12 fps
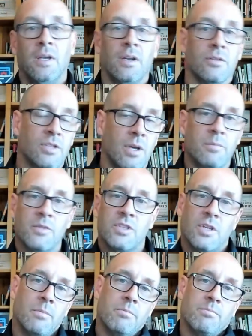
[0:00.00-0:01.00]
some
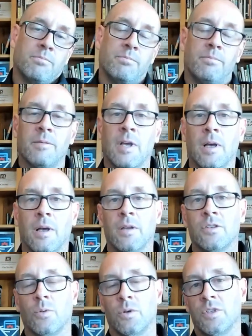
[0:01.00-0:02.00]

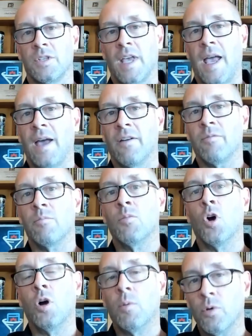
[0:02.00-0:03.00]
sources have
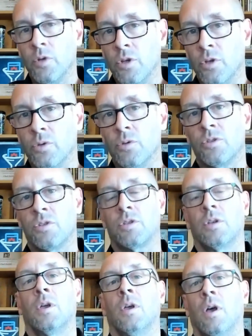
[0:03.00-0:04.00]
mobile use
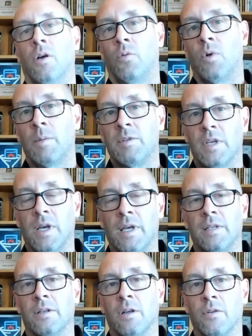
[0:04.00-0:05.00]
of
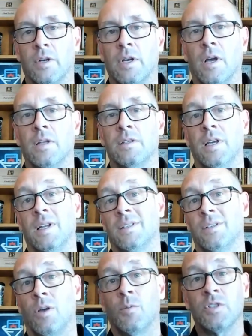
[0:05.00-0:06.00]
websites and other content
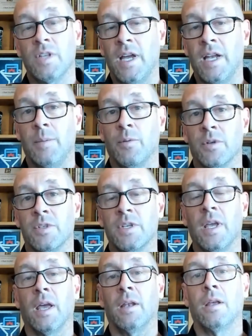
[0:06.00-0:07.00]
as almost 80%